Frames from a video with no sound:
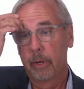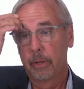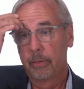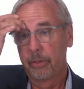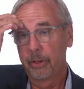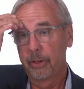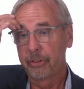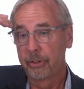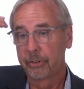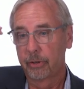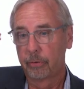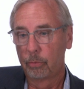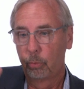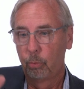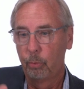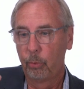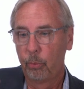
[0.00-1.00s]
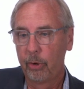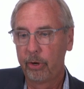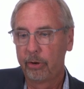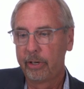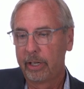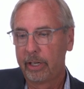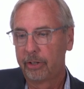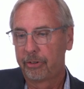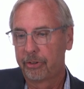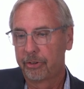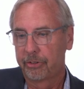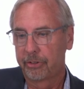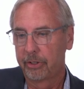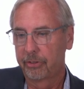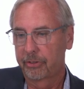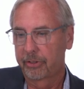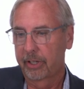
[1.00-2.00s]
This is a really
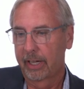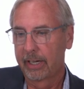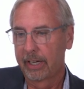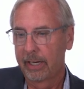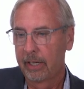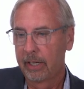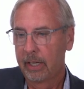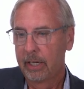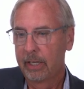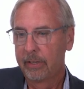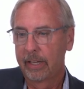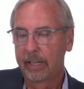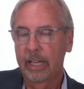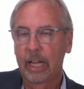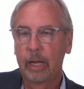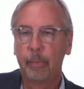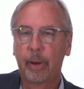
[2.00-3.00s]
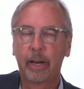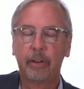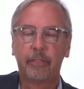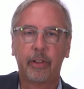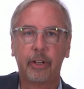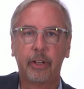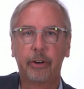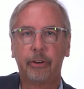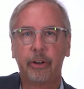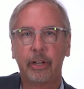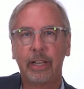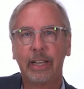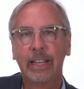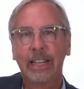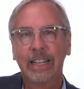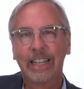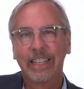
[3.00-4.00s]
interesting study that came out of
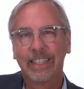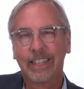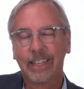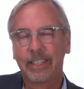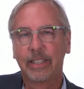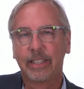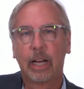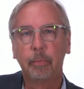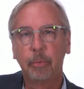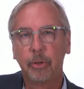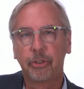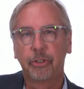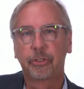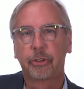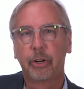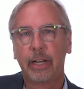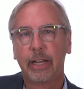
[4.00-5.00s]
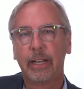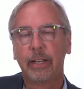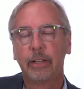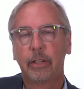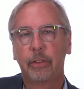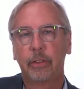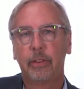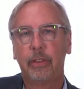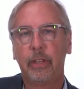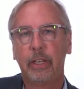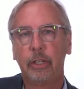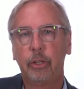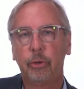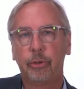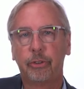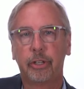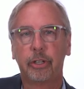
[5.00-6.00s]
Italy to demonstrate the
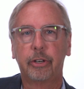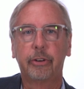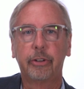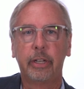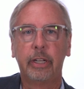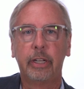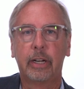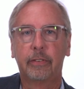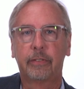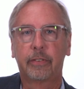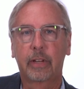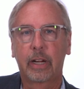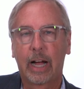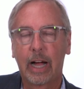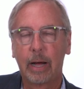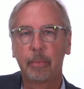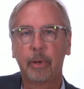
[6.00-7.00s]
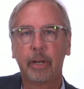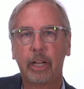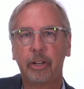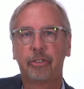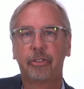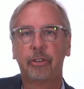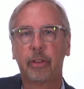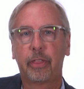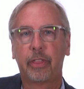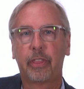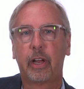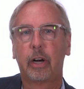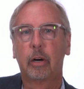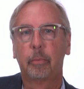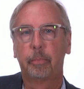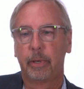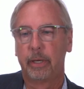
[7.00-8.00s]
utility of combination
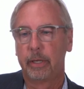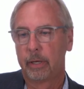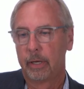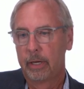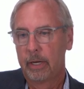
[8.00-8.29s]
therapy.